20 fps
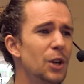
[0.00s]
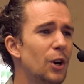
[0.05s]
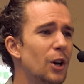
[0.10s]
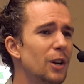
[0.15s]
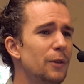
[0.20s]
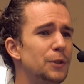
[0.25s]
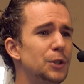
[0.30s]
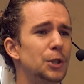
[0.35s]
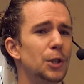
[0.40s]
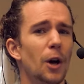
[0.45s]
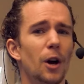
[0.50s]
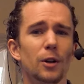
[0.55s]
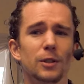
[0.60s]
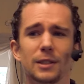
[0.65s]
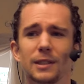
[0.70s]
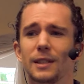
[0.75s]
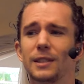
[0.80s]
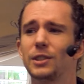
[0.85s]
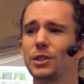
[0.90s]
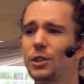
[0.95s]
you could have
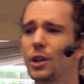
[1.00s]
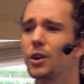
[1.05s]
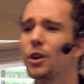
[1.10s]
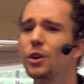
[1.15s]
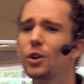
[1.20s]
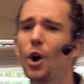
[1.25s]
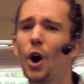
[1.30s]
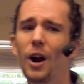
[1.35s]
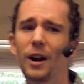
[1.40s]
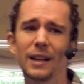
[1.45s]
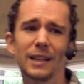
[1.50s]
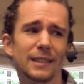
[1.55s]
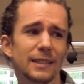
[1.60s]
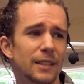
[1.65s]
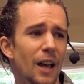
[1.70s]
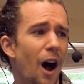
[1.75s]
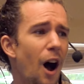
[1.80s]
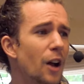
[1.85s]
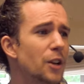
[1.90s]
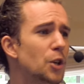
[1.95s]
chosen a sinner not
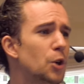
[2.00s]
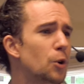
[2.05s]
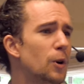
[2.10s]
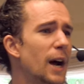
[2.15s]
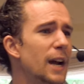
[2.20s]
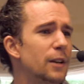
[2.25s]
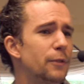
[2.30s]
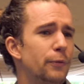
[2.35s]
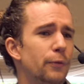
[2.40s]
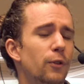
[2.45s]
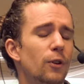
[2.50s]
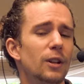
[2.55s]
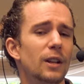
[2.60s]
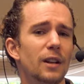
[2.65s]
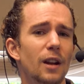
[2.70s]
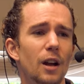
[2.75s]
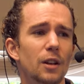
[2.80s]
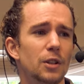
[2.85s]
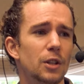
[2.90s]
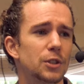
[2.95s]
as ungrateful
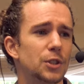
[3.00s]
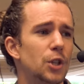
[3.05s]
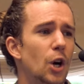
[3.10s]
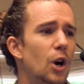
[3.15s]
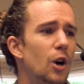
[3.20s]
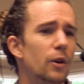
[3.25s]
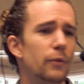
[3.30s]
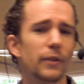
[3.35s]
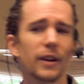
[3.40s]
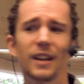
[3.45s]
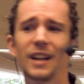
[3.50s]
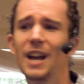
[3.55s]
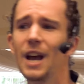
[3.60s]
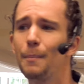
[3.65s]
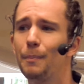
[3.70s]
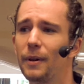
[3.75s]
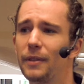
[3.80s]
and undeserving,